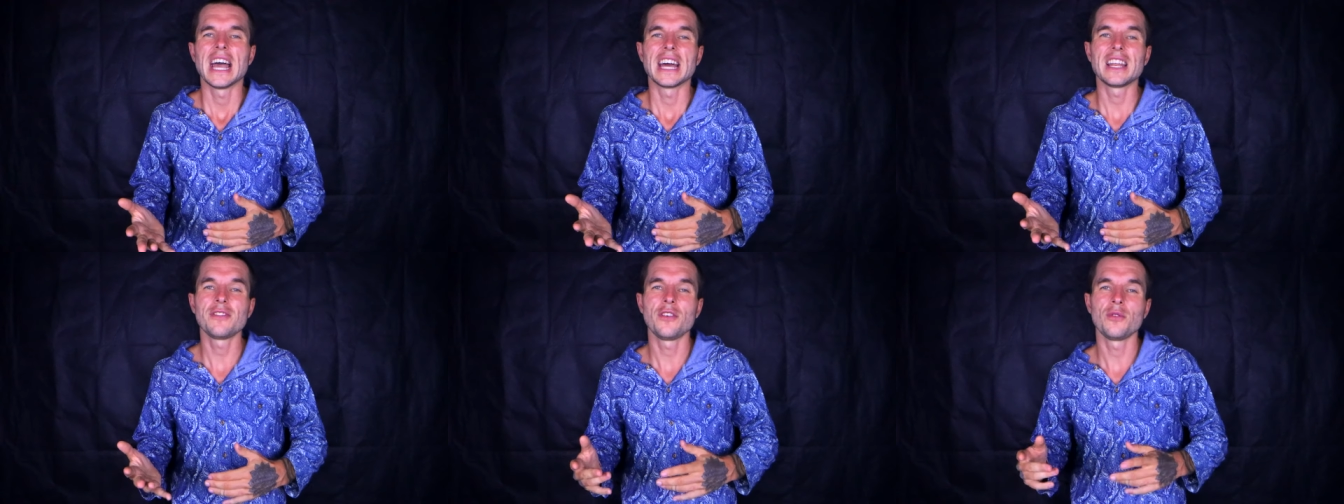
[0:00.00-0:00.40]

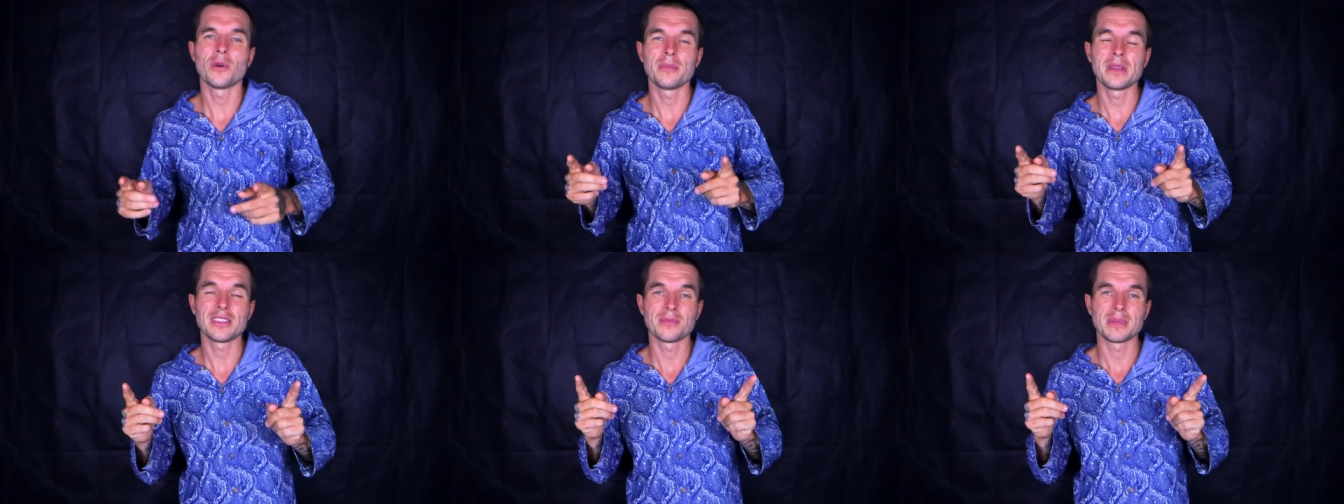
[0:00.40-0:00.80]
And if you
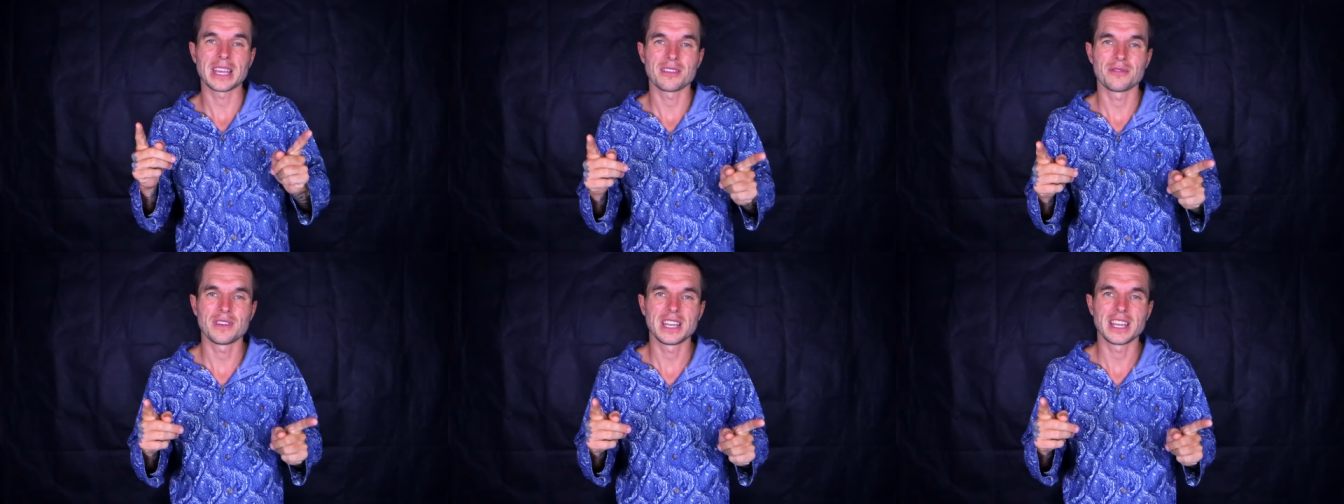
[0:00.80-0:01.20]
want me to
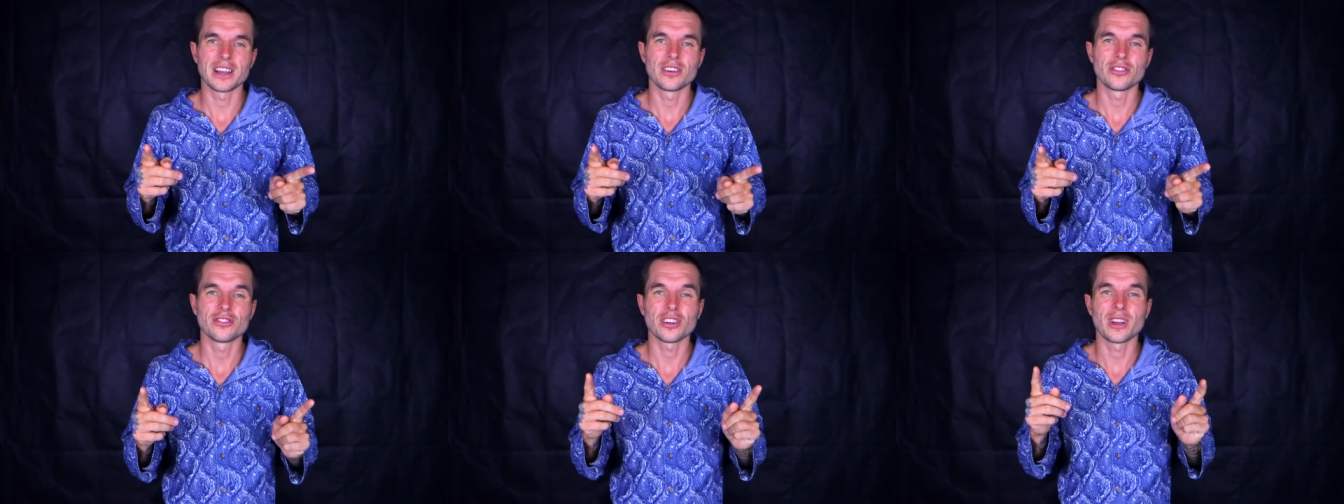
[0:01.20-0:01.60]
make a
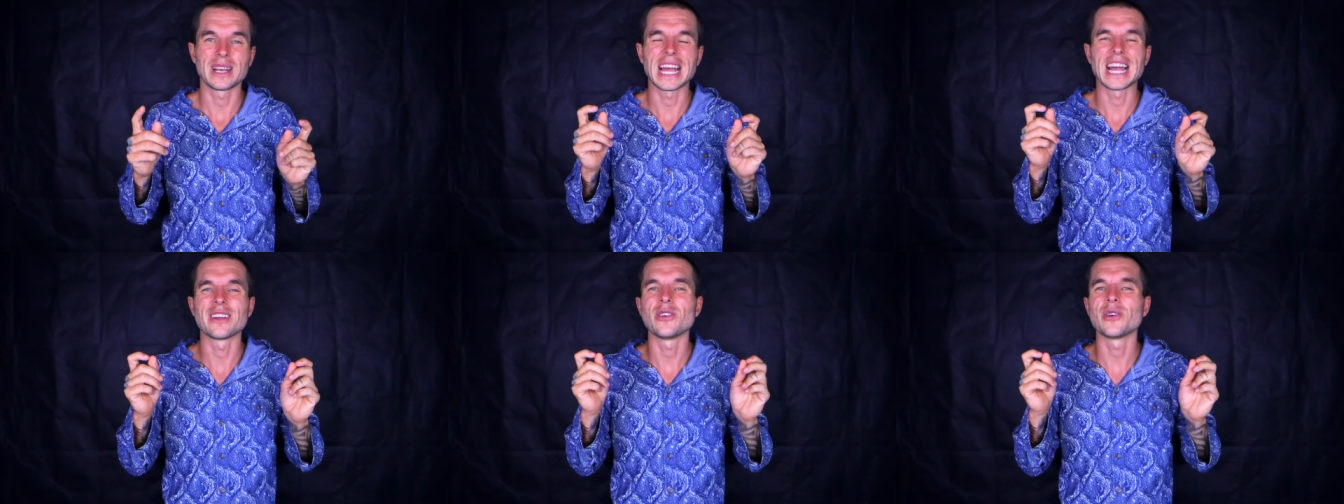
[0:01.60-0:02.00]
video showing
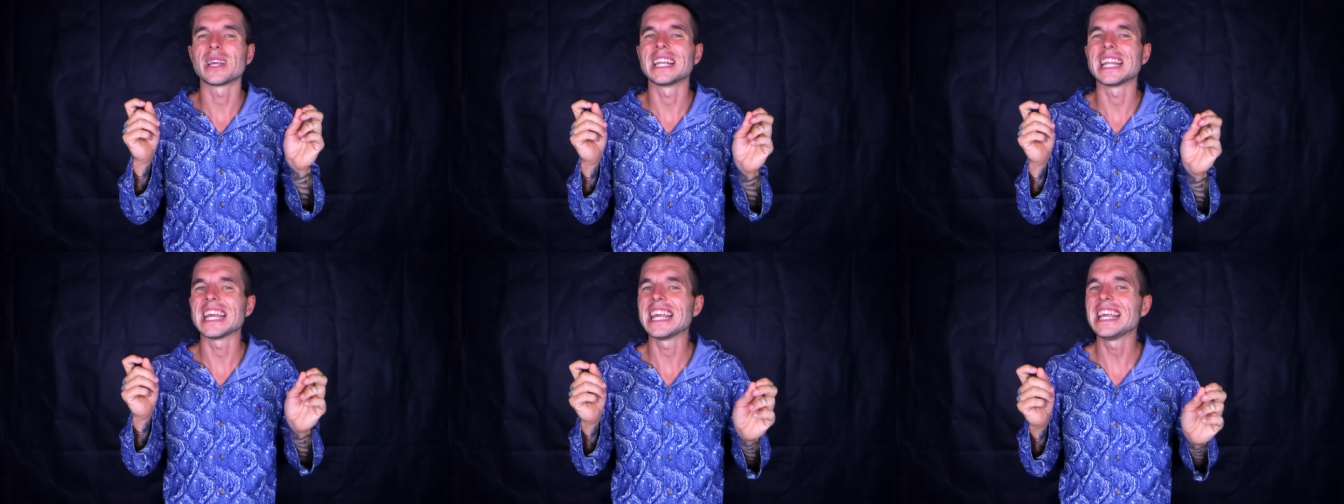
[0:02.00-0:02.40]
how you
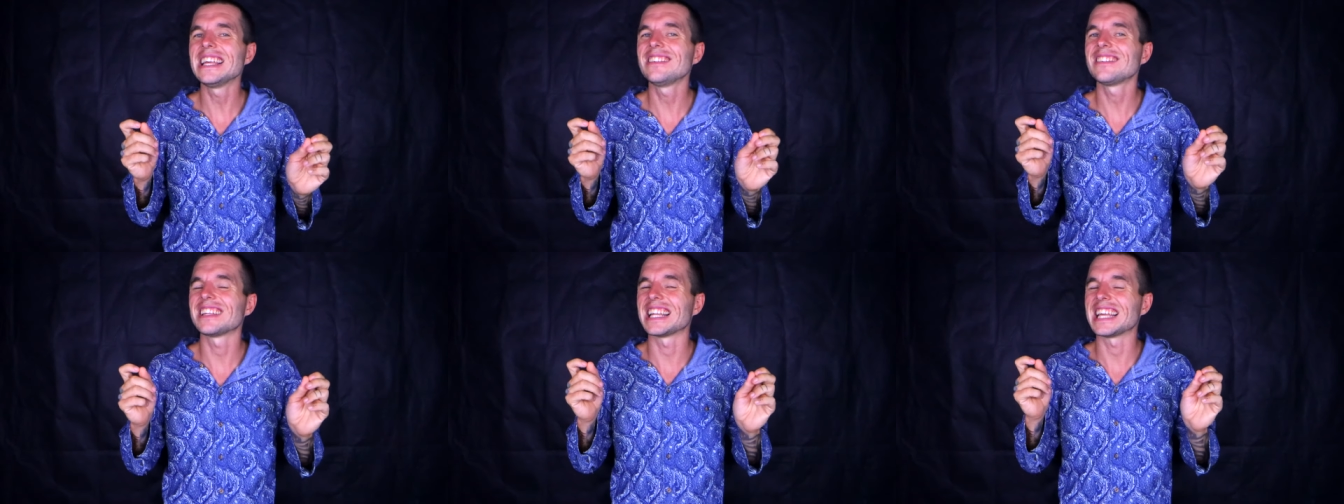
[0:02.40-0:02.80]
can
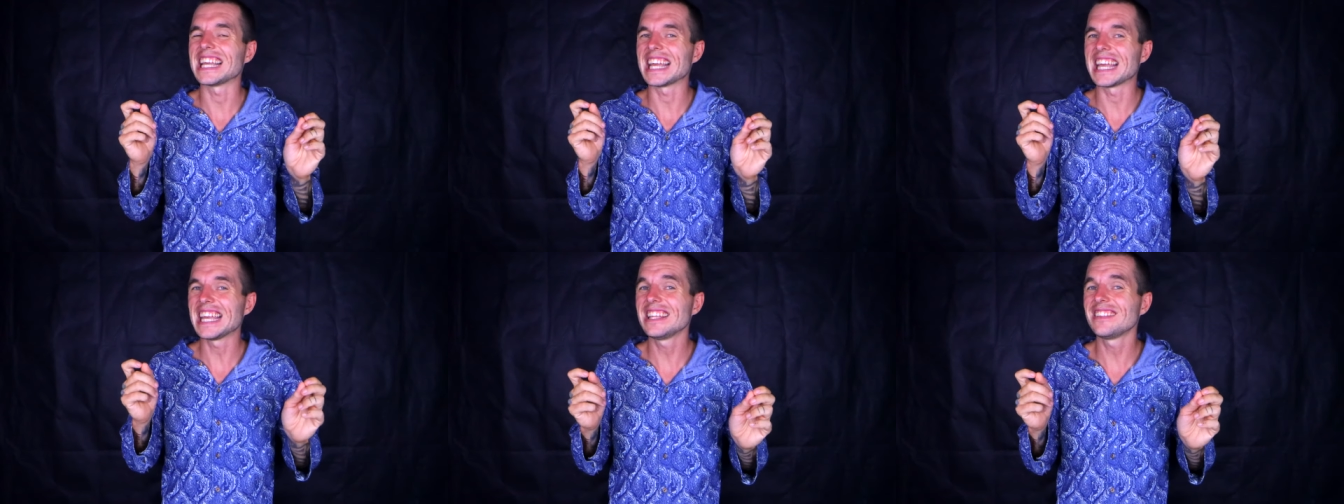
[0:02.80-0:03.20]

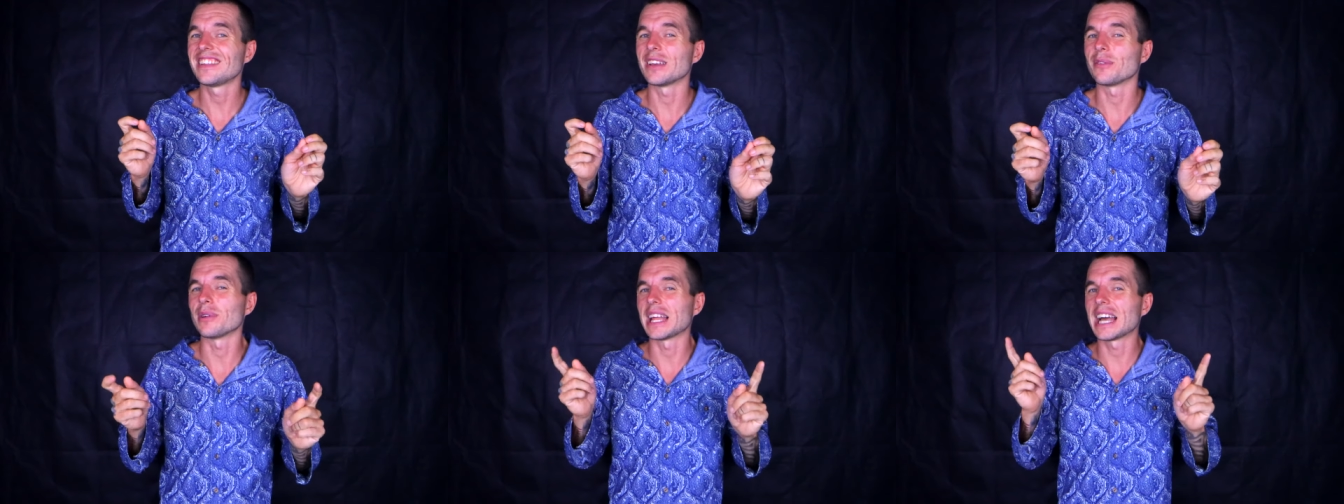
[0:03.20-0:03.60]
easily eat
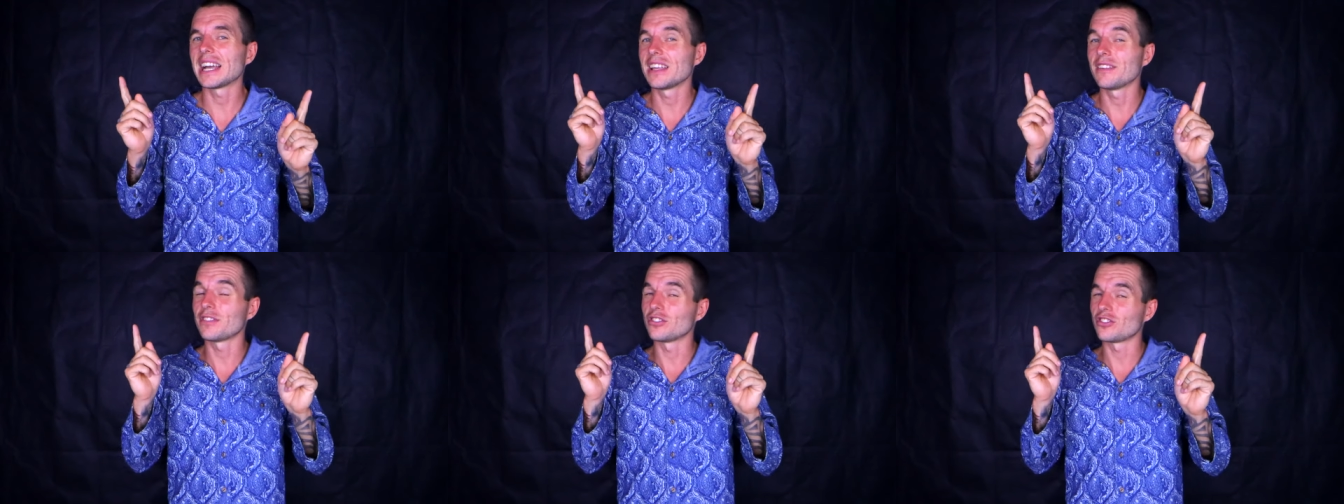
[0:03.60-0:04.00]
it without
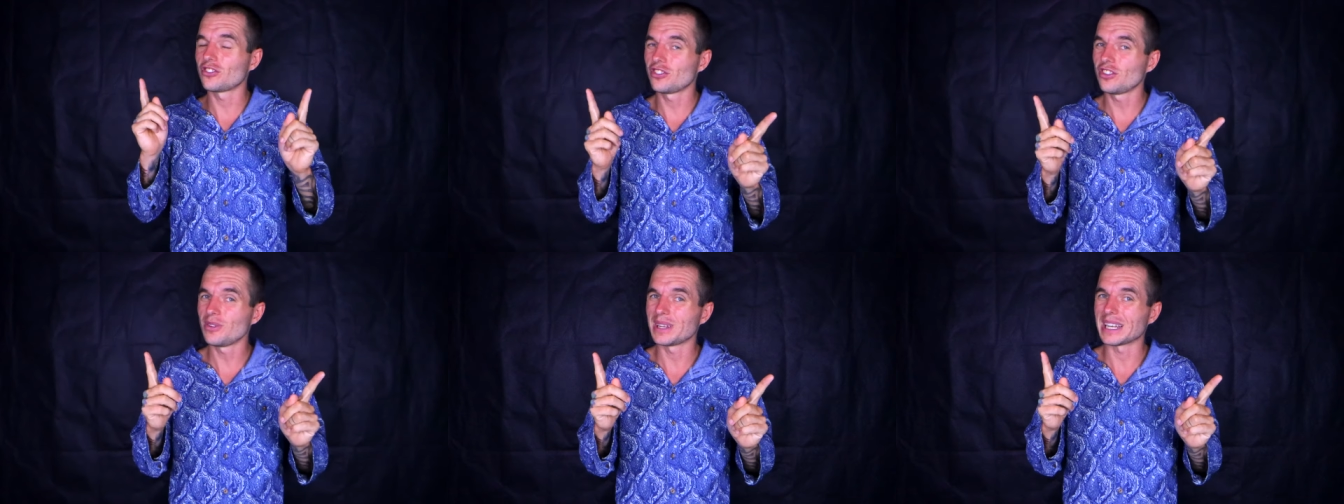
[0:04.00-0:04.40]
even
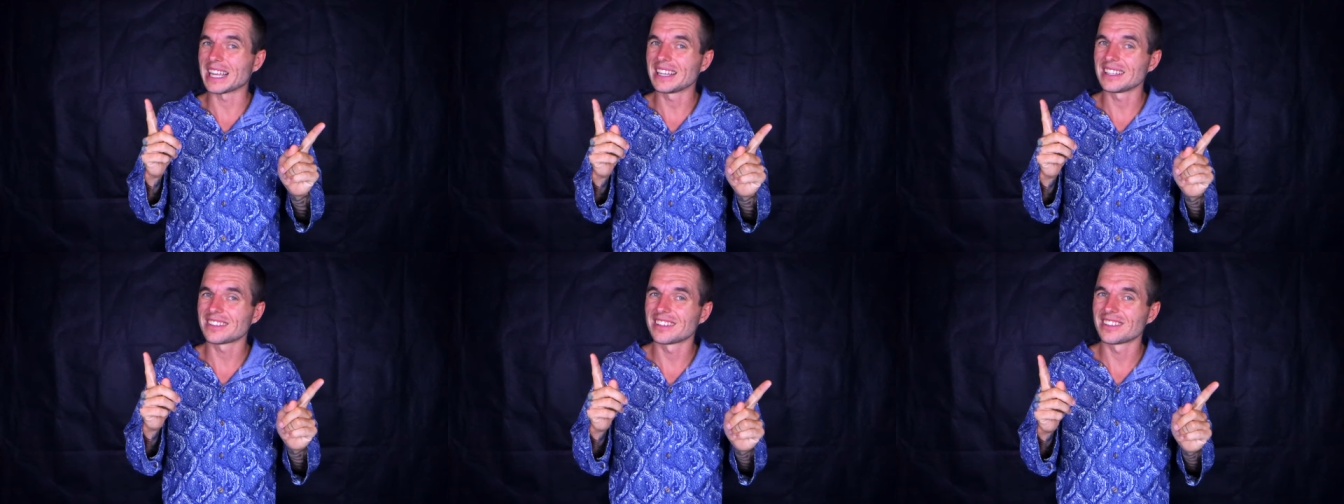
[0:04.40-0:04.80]
chewing it,